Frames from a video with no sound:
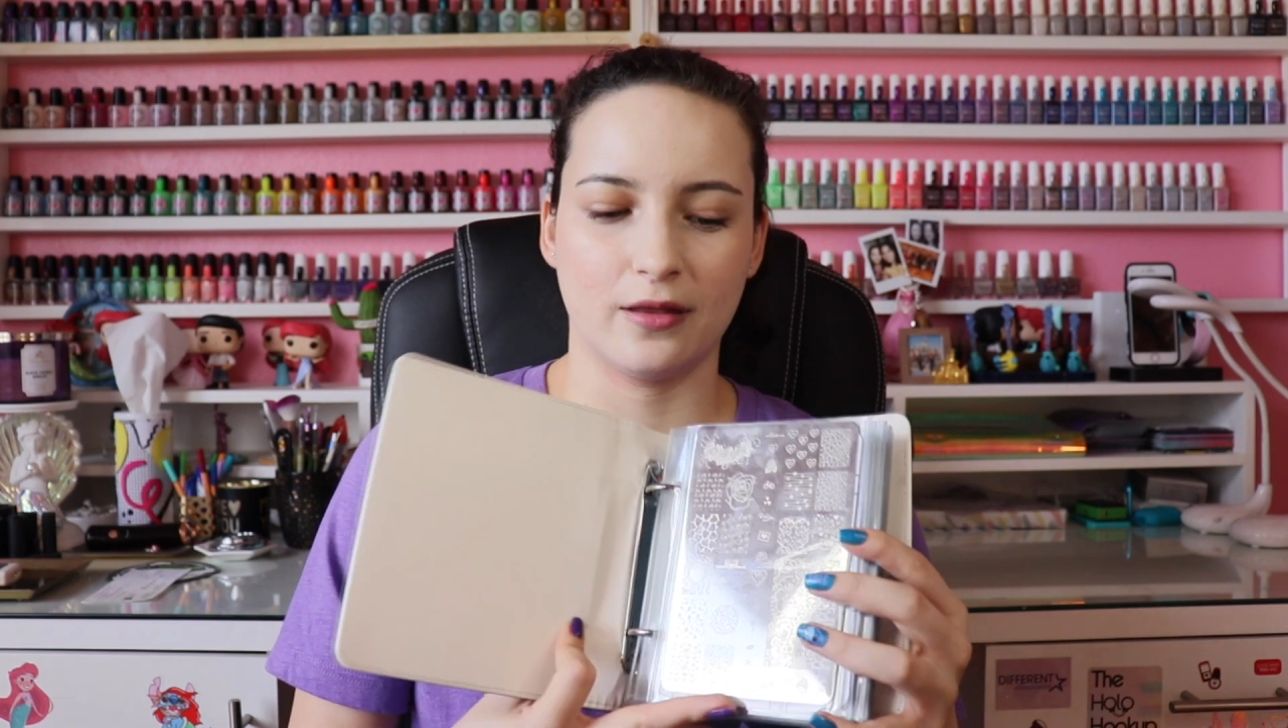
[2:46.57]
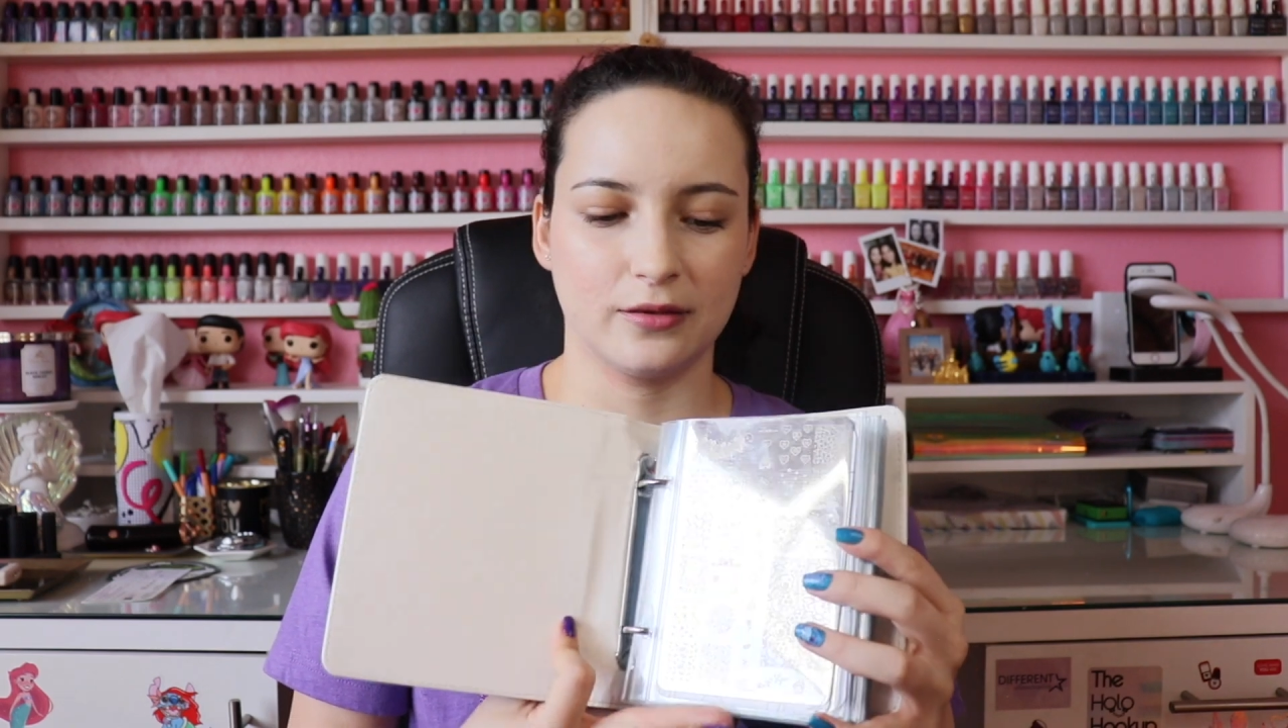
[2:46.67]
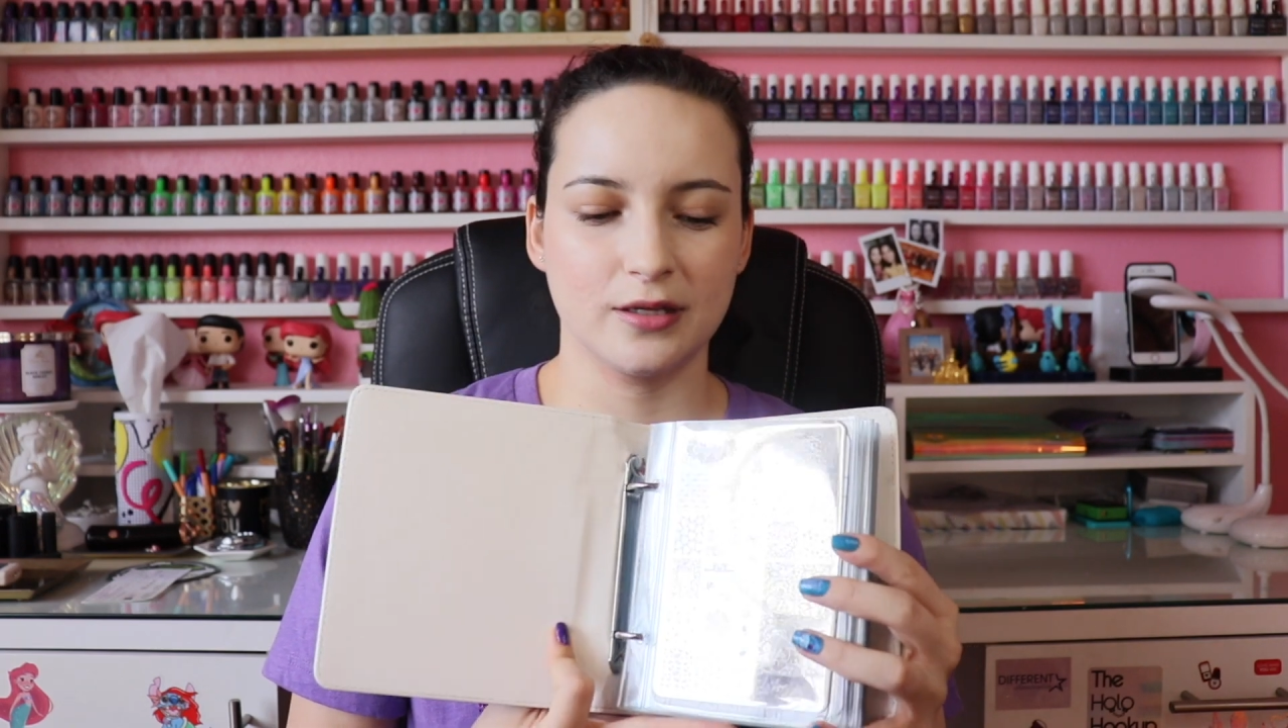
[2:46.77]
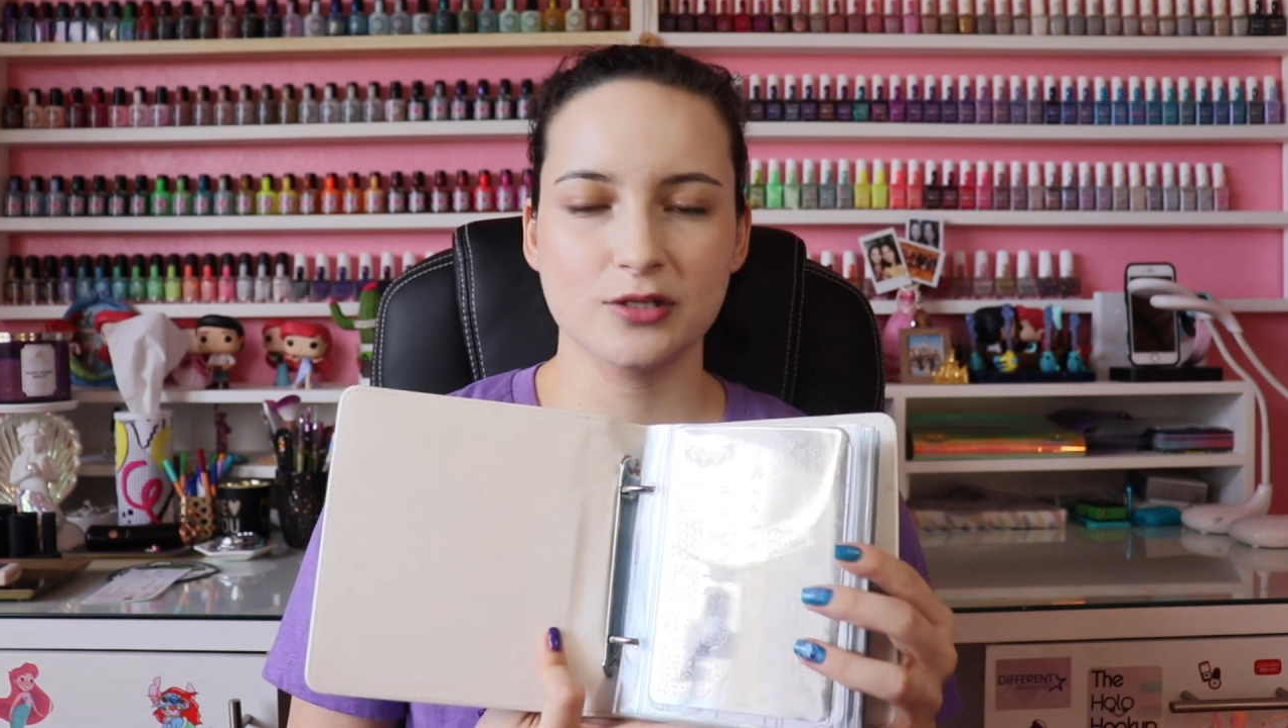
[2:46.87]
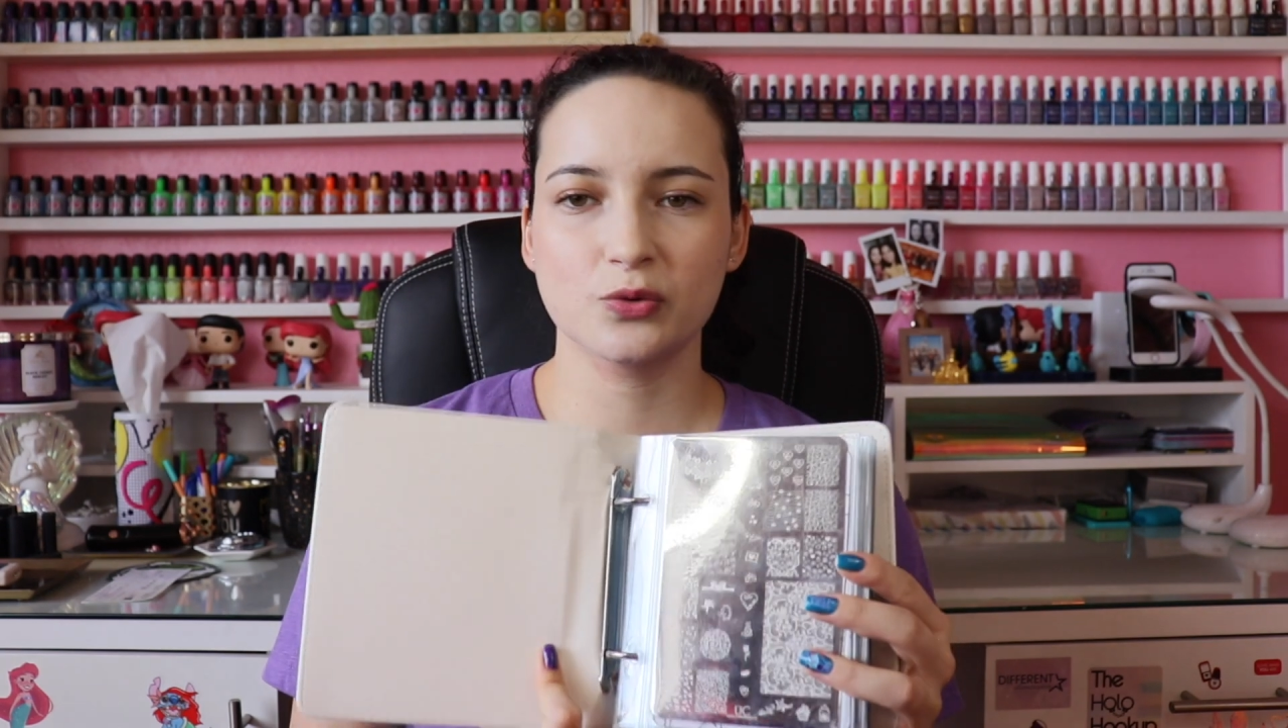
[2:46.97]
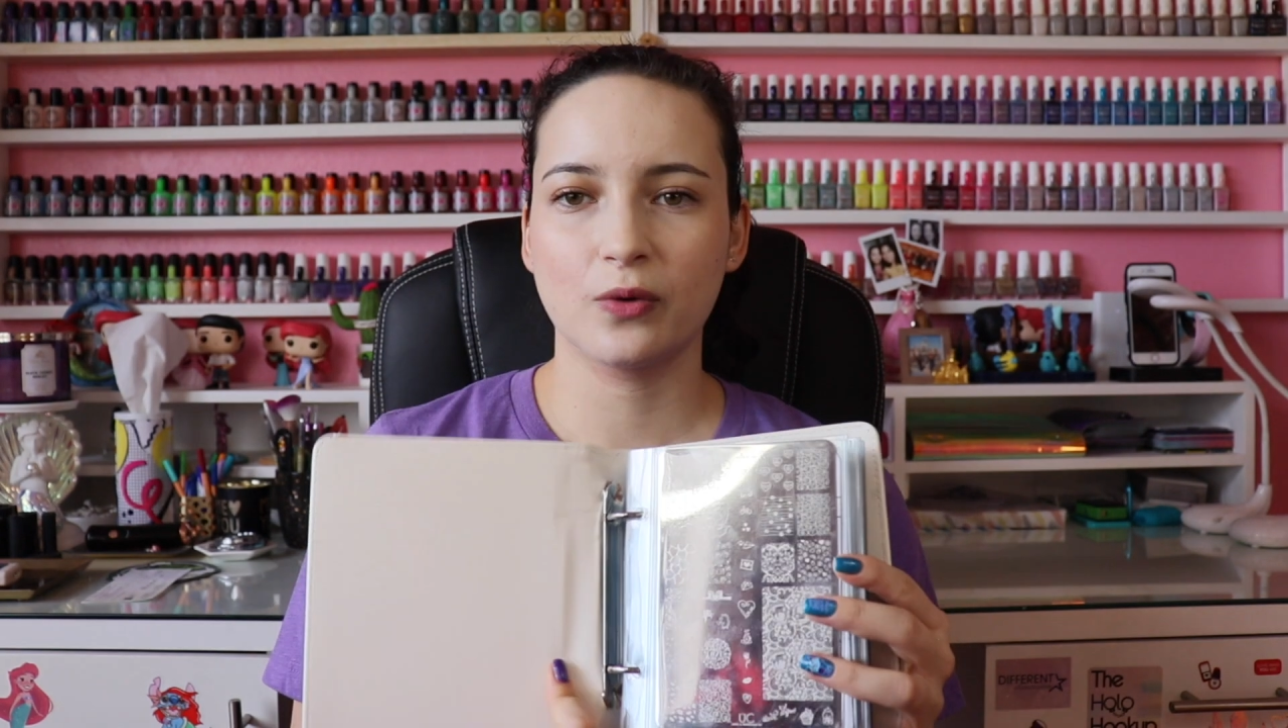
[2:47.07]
these